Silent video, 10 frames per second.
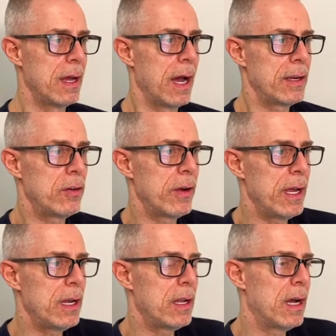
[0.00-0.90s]
I can
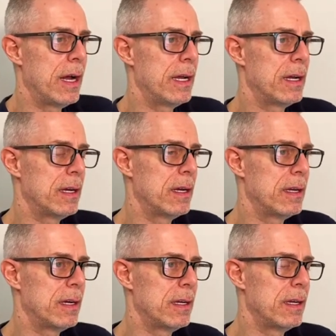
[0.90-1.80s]
create it. I
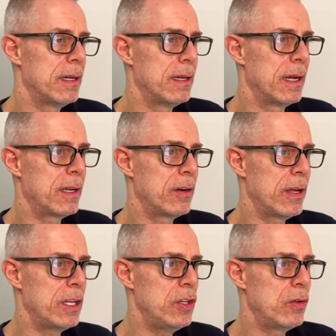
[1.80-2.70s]
can
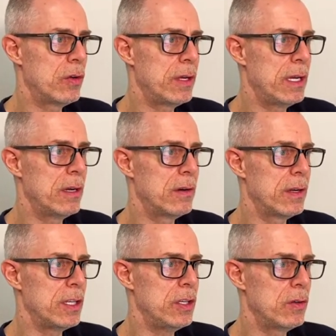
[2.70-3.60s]
create a you go here
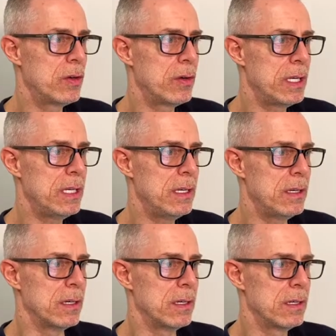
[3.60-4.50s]
and a you go
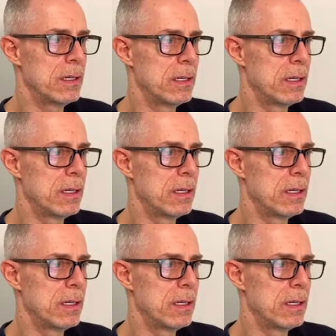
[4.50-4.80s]
here.